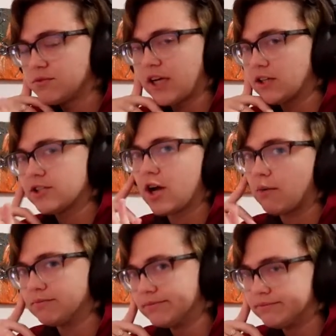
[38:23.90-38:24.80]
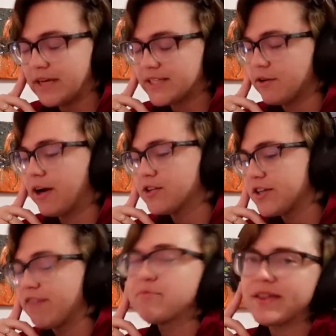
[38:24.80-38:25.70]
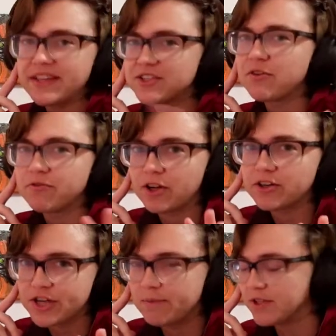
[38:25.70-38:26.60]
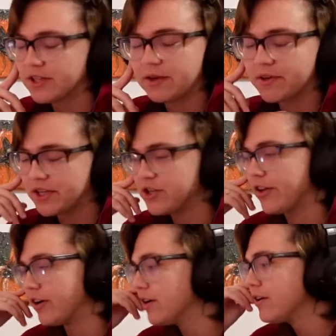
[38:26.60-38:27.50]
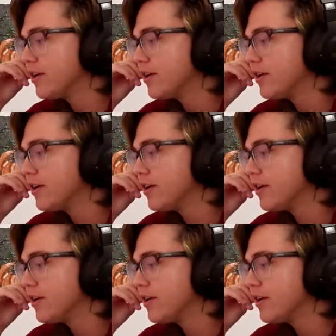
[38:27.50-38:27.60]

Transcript: kind of stop messing around and stuff, but they still flirt shamelessly with each other.